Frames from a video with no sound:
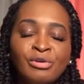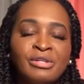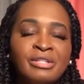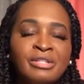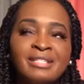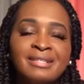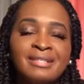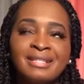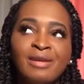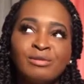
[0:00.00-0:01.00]
Because I
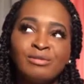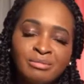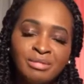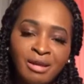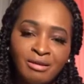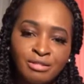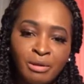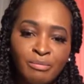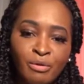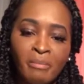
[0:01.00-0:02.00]
know sometimes people
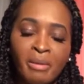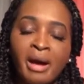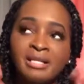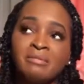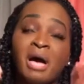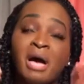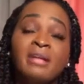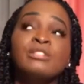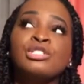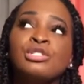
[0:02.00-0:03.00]
mind, because I used to
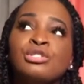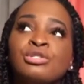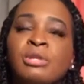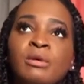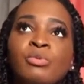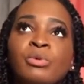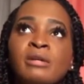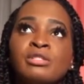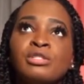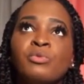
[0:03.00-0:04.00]
do that when I used to
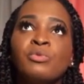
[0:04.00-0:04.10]
wonder.